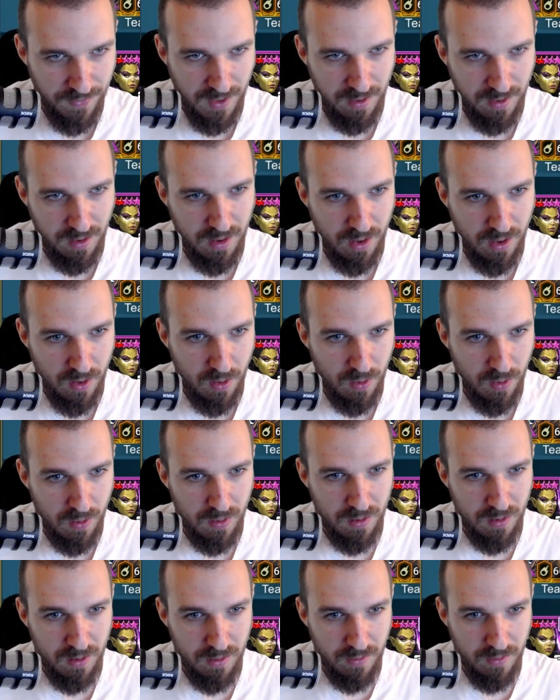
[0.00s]
Now,
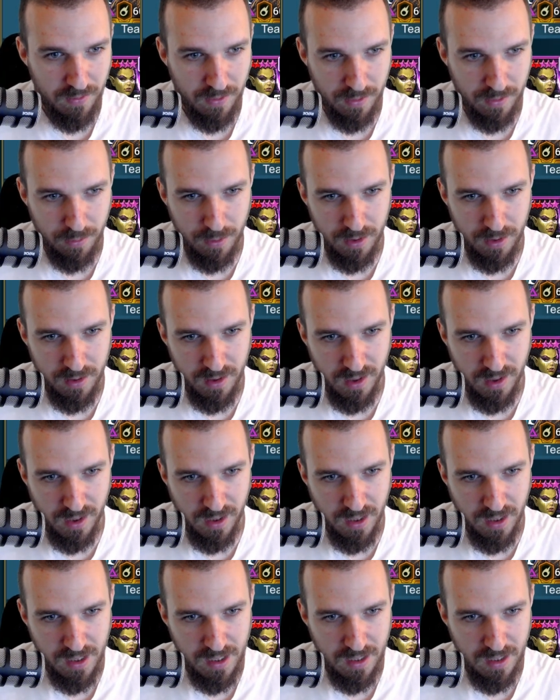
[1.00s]
for one, I
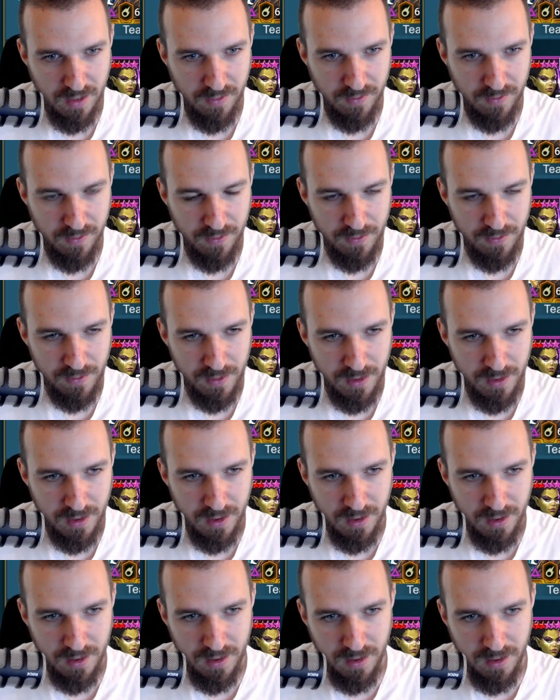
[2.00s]
have,
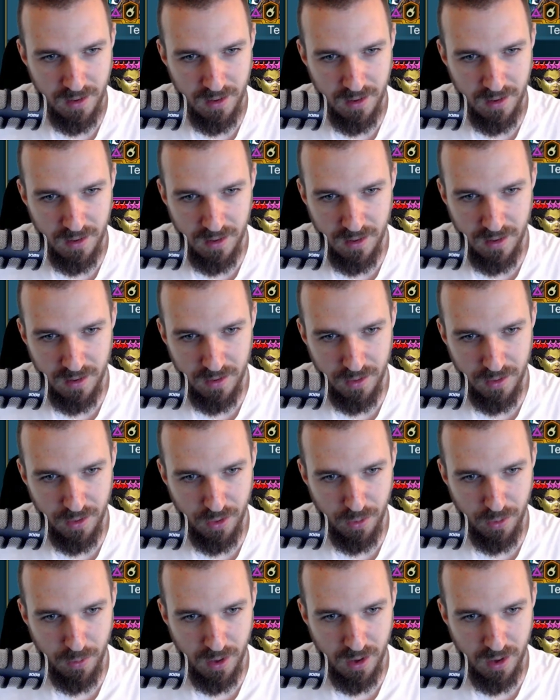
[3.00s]
you
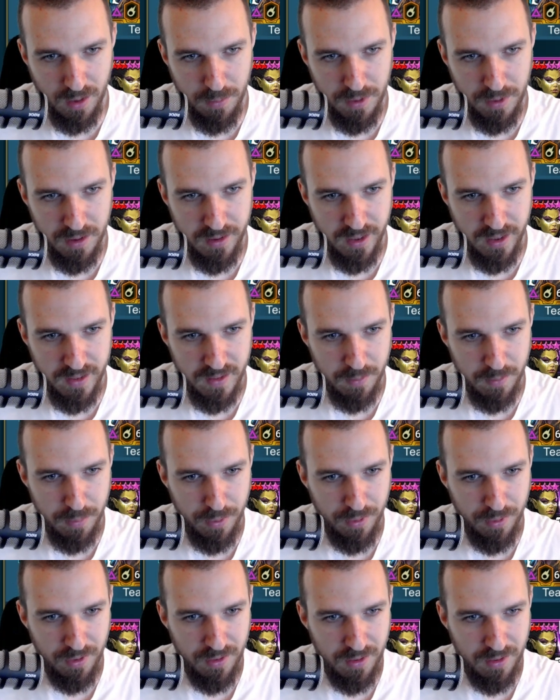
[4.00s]
know, Arbiter as a
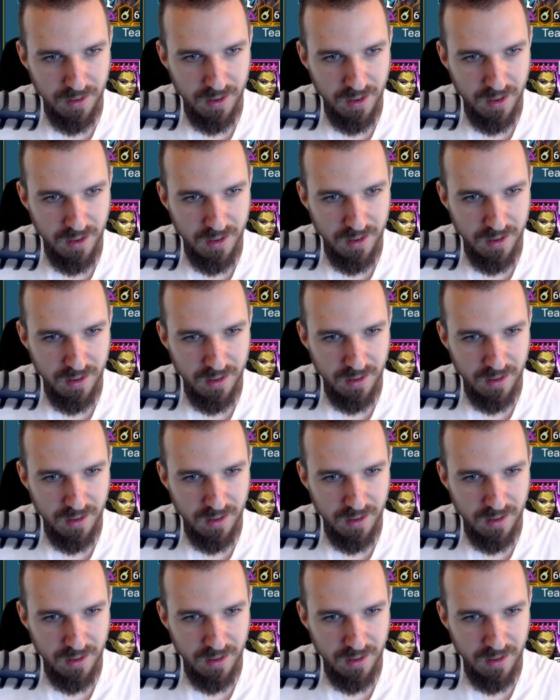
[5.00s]
booster here,